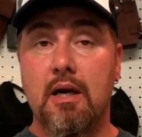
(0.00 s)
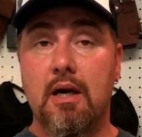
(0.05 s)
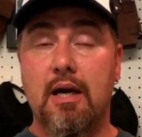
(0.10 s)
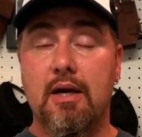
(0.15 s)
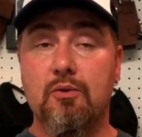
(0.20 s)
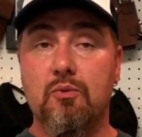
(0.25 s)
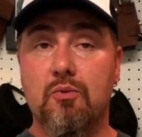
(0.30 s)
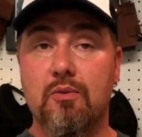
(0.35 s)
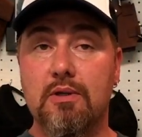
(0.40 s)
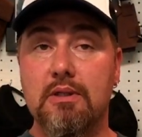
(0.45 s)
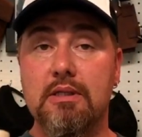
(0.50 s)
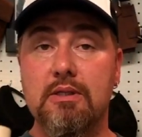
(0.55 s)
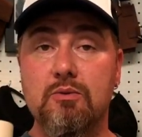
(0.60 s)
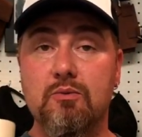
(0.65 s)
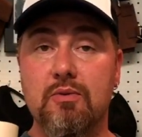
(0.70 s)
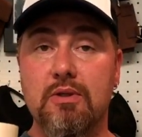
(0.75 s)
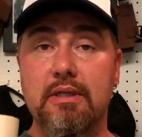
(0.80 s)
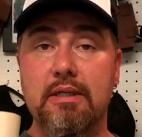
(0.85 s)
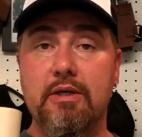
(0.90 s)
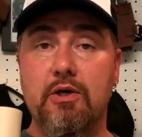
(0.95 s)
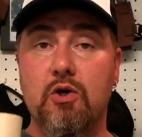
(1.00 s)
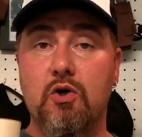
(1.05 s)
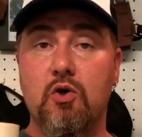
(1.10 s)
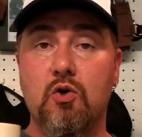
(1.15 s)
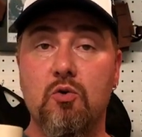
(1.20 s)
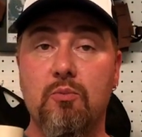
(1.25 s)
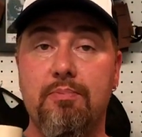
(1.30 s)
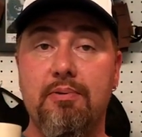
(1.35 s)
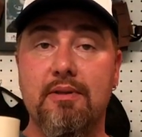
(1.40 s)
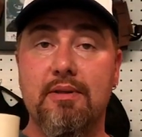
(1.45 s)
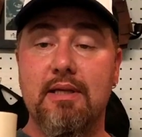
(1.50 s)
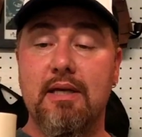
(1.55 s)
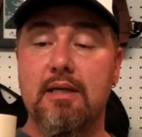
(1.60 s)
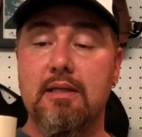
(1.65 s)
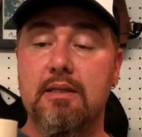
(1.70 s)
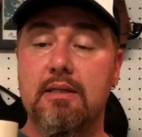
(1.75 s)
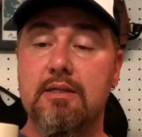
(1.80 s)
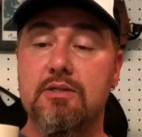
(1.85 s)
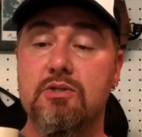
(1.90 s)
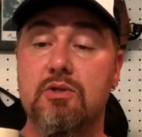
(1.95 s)
I really, really hope
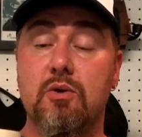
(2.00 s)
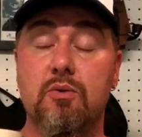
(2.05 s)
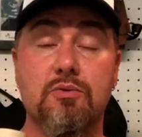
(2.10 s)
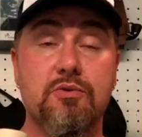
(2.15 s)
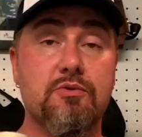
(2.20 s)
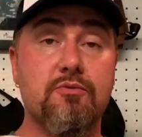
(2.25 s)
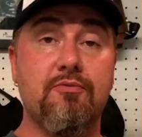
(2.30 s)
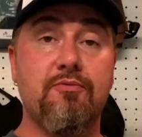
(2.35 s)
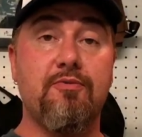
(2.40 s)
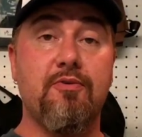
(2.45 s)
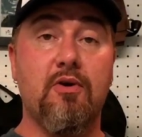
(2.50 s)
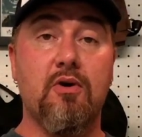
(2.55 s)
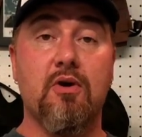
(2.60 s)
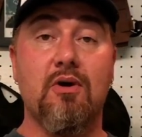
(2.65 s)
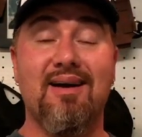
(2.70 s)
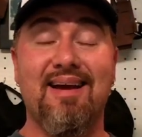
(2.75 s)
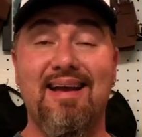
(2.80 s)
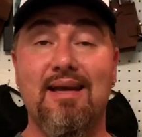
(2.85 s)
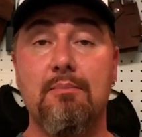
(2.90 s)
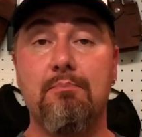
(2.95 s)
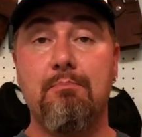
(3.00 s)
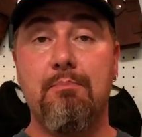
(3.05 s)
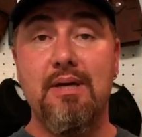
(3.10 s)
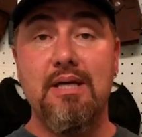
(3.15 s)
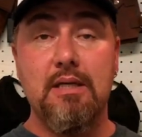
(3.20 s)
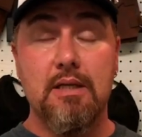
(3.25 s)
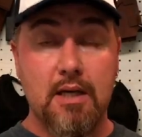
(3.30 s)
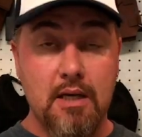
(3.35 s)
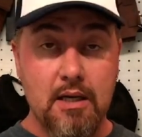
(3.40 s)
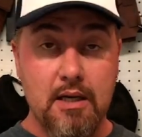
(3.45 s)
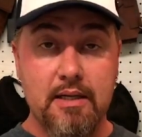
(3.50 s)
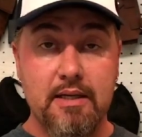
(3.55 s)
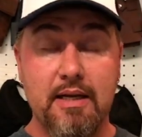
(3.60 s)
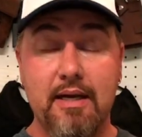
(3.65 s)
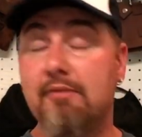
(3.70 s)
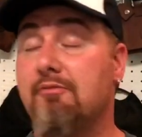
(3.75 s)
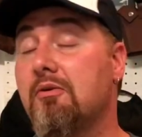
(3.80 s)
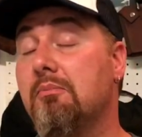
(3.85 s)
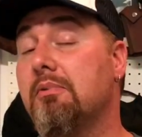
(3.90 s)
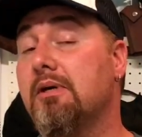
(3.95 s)
that this goes far and beyond
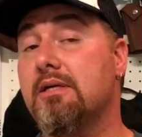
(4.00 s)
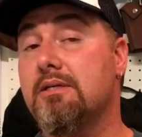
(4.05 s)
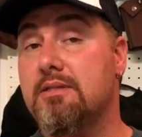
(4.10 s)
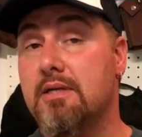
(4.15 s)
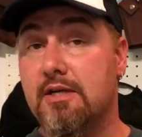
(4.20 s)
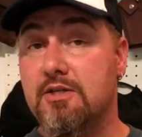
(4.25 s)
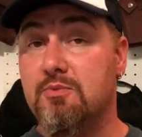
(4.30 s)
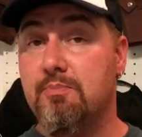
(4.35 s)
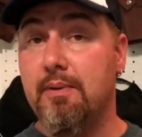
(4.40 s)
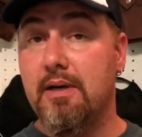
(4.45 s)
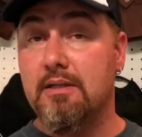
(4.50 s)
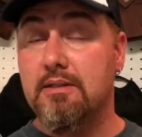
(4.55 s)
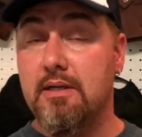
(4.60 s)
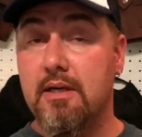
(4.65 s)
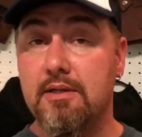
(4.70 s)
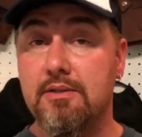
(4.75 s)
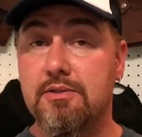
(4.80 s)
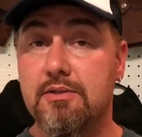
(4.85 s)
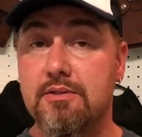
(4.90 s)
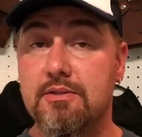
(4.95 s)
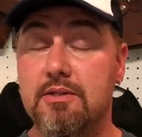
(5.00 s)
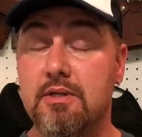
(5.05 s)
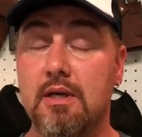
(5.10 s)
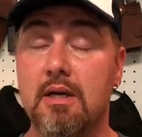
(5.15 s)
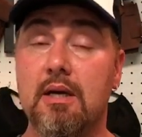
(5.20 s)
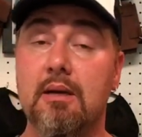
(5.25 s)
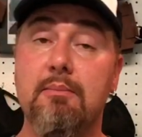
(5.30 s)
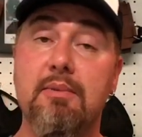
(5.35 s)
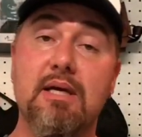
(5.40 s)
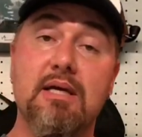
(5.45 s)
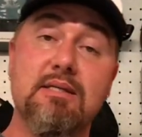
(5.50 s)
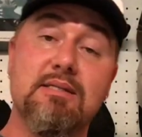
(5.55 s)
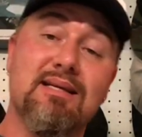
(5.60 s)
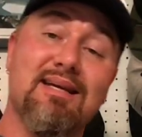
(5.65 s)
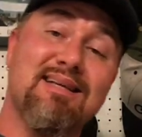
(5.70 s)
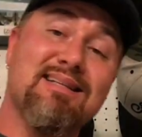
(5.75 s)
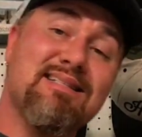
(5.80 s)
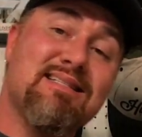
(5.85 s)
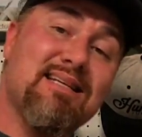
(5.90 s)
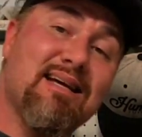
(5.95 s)
everybody's expectations, because
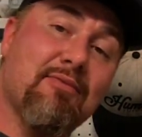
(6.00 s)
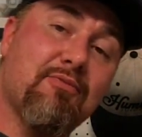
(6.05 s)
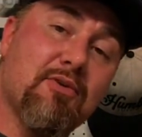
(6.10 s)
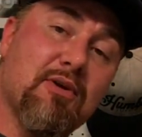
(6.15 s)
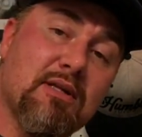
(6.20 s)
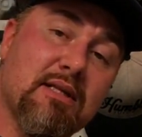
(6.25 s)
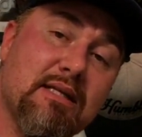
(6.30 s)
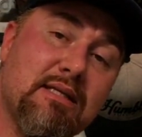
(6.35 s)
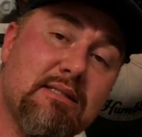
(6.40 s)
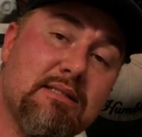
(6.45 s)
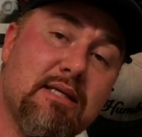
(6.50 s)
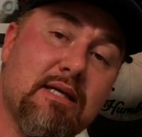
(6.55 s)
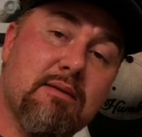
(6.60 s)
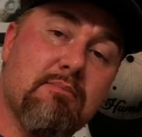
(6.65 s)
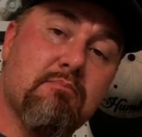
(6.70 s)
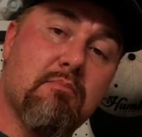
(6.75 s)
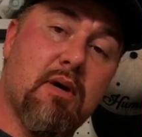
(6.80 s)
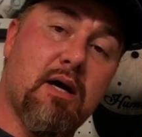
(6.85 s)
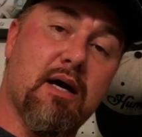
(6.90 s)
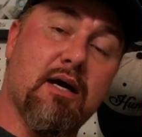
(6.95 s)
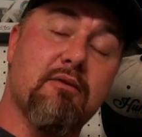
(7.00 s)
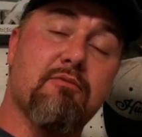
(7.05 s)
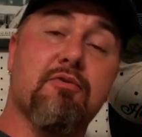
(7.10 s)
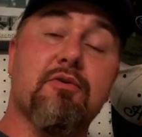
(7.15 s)
it definitely did mine.